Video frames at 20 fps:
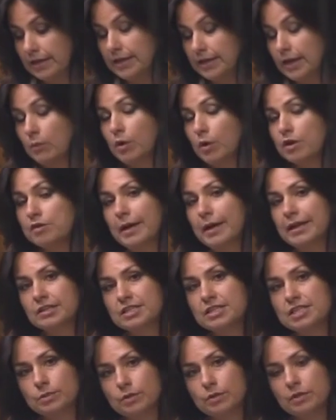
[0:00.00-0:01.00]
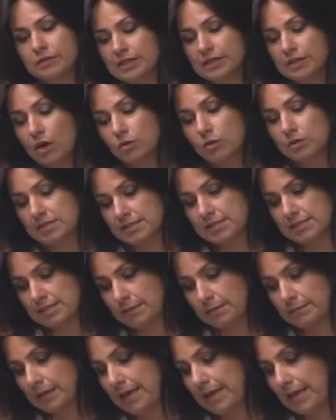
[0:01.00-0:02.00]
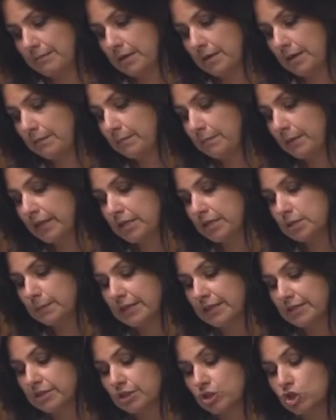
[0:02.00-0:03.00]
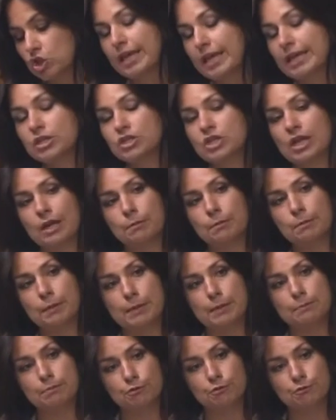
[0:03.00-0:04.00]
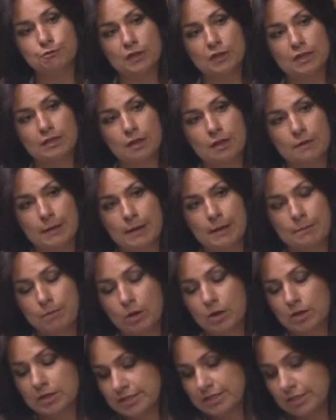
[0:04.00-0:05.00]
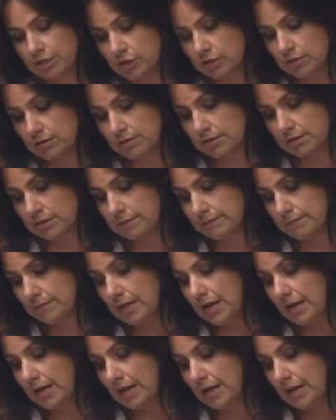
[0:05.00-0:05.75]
Now, one of my unswerving goals since I became an MP has been to change how people feel about politicians.